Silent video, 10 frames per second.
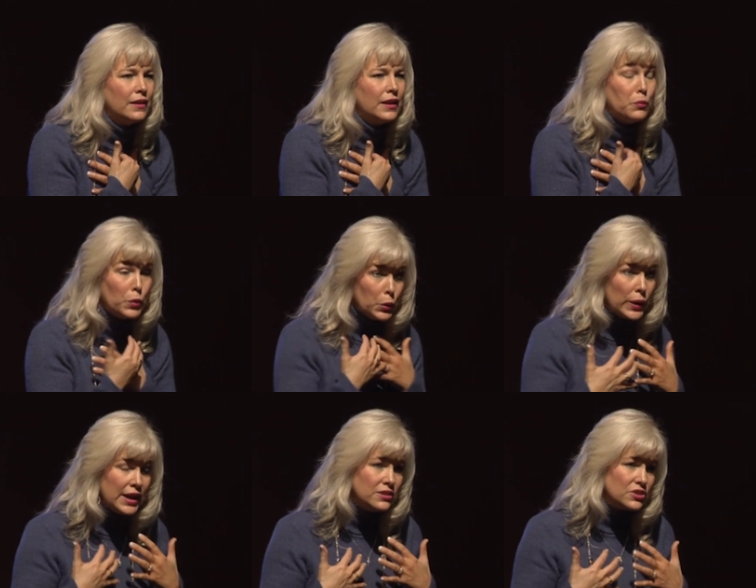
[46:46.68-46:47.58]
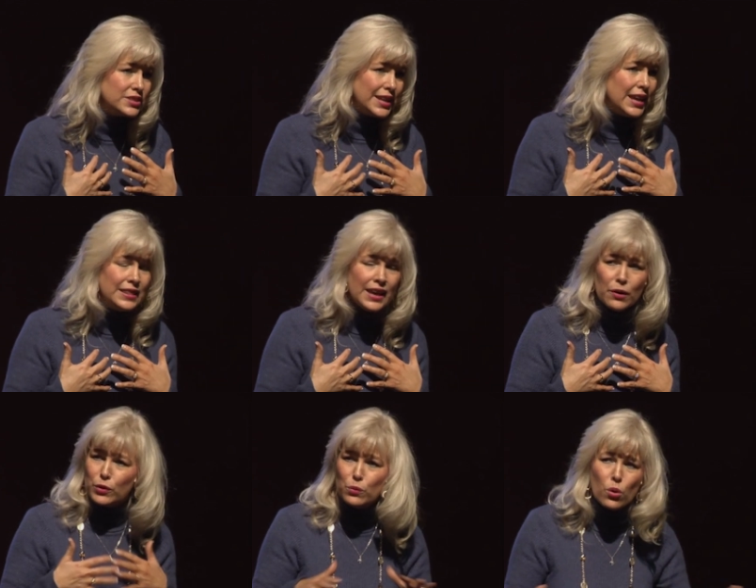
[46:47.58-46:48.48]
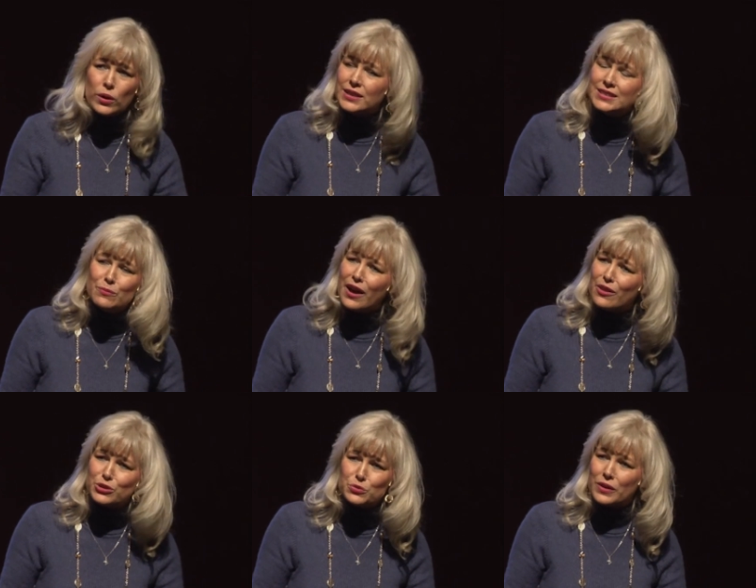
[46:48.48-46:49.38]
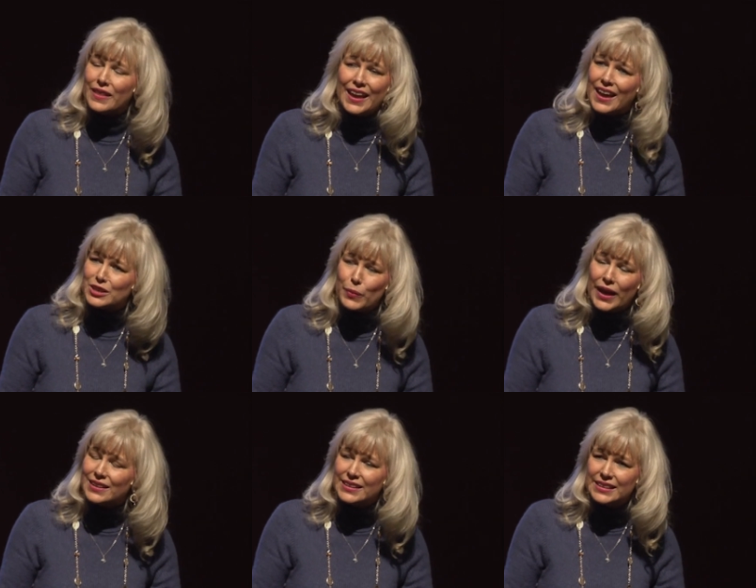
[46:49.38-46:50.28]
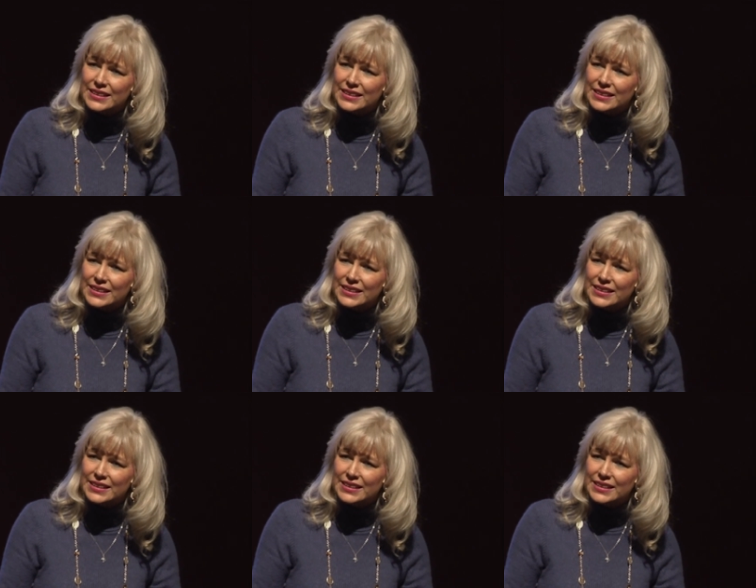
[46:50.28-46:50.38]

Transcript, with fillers: And when we understand that, we won't condemn others when they act badly.